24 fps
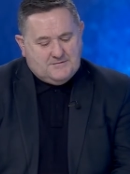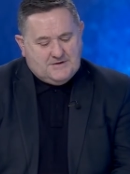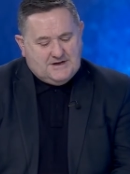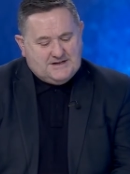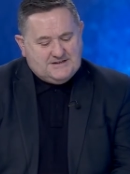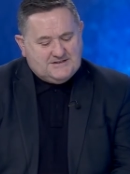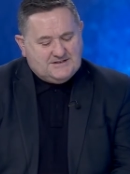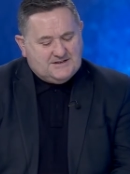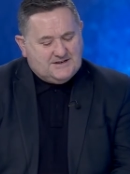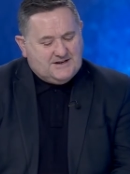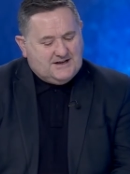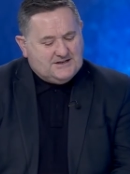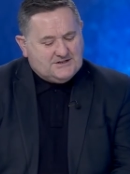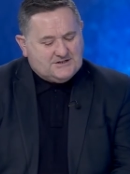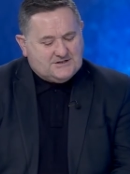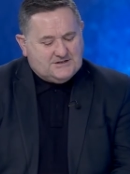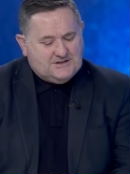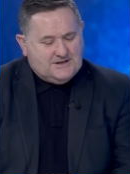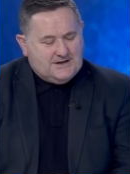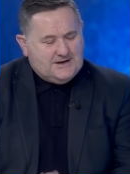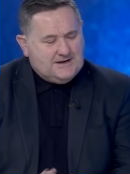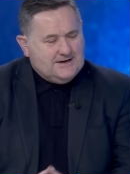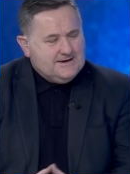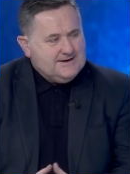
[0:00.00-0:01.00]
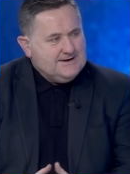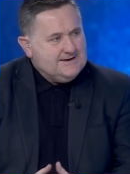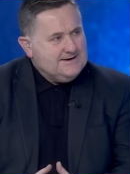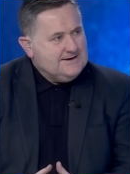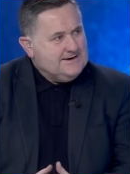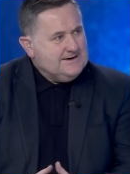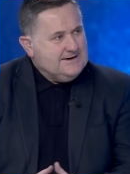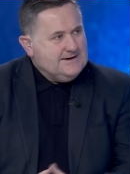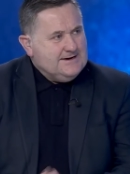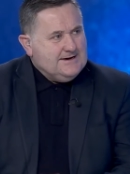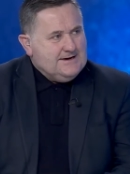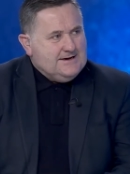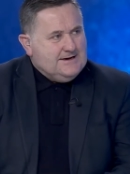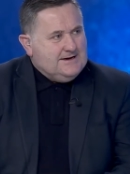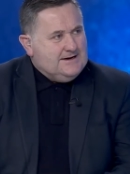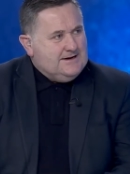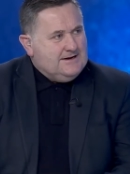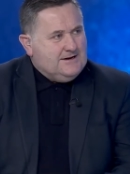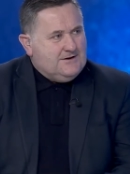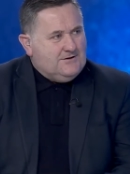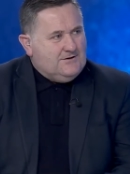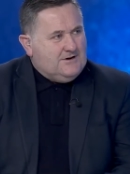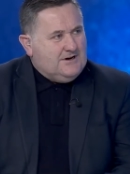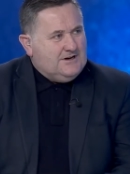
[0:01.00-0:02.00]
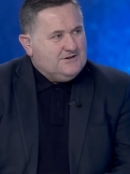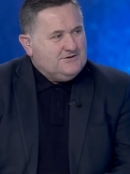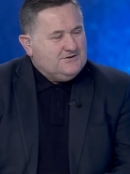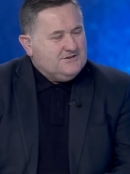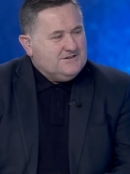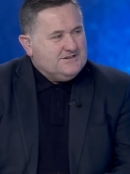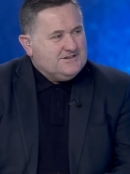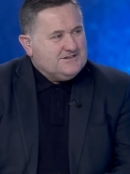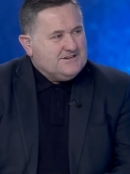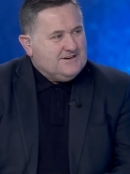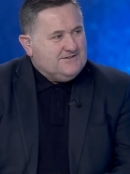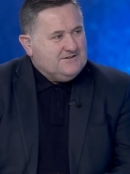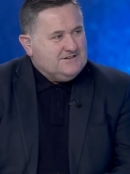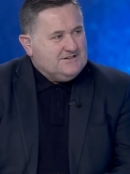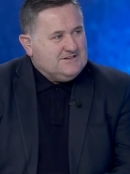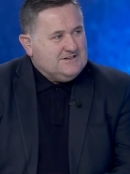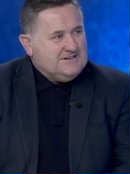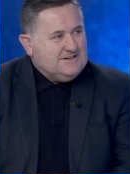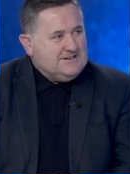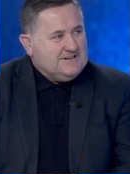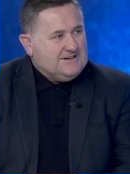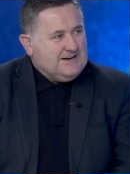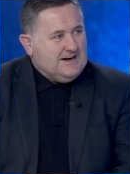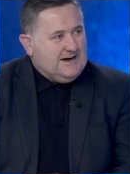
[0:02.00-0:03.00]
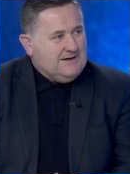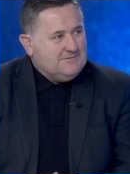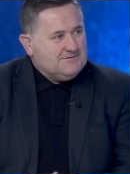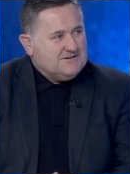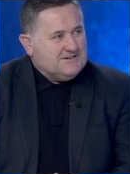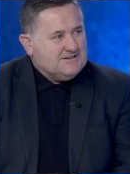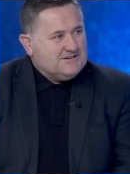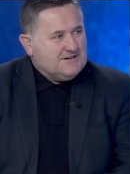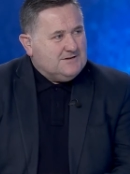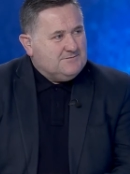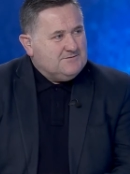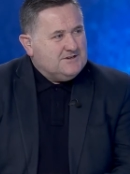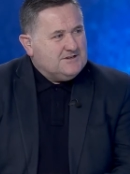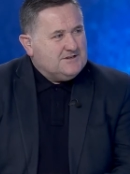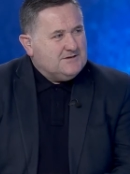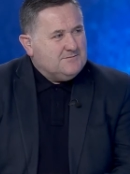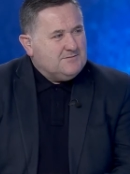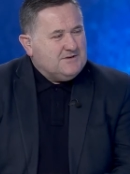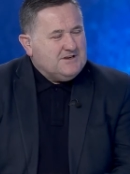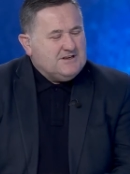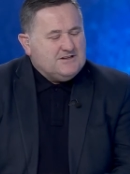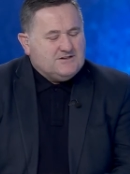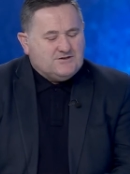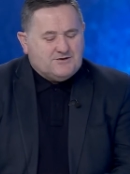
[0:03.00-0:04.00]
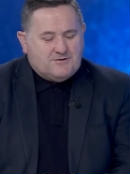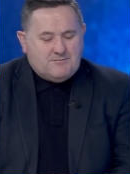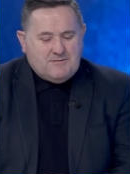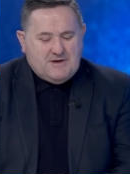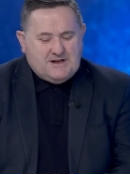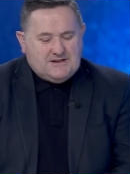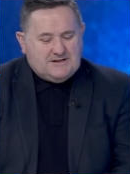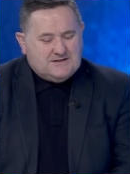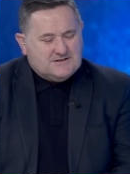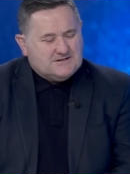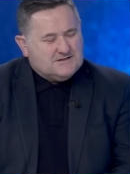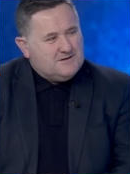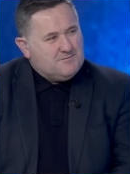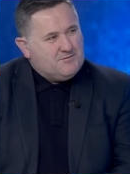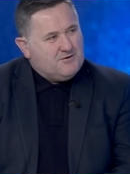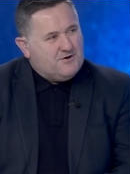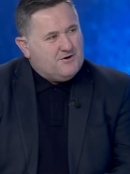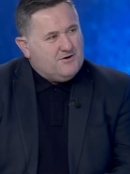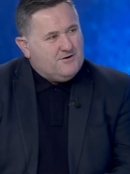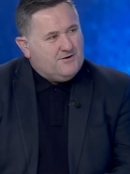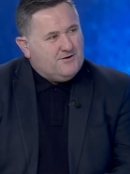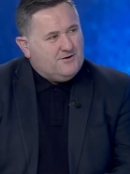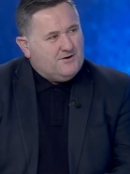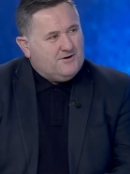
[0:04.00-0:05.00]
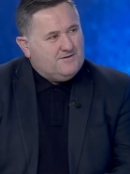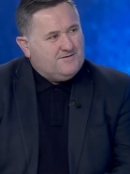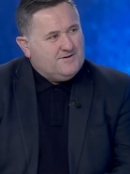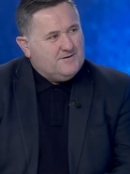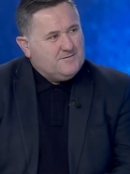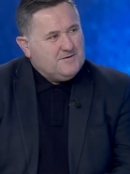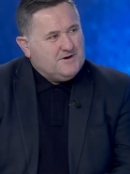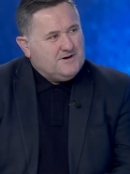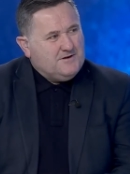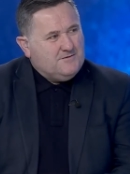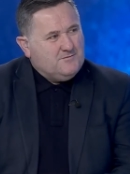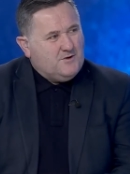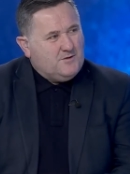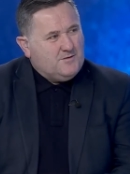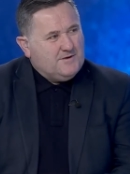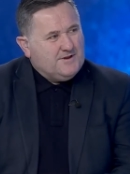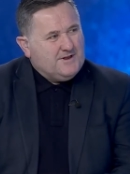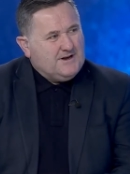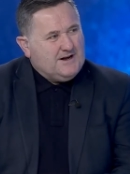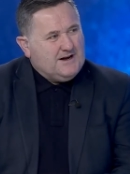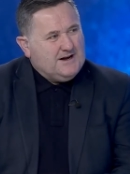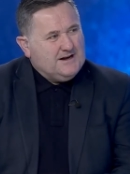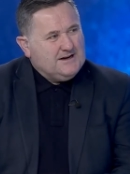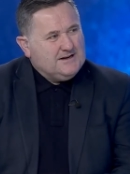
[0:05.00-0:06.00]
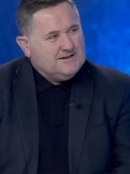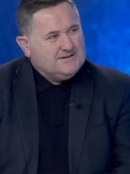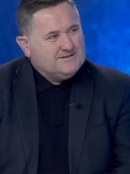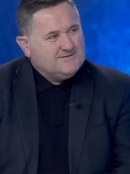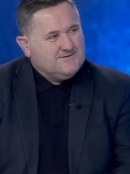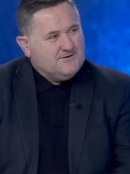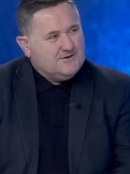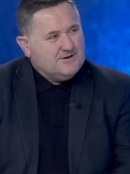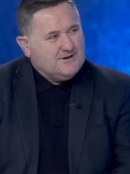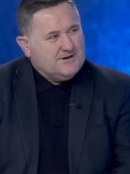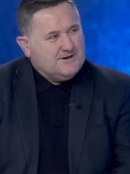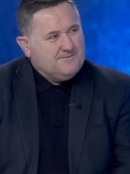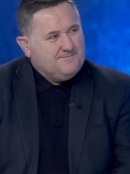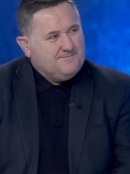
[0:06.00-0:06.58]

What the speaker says: internationally, 117 caps is something to be tremendously proud of. I mean, what were the highlights for you?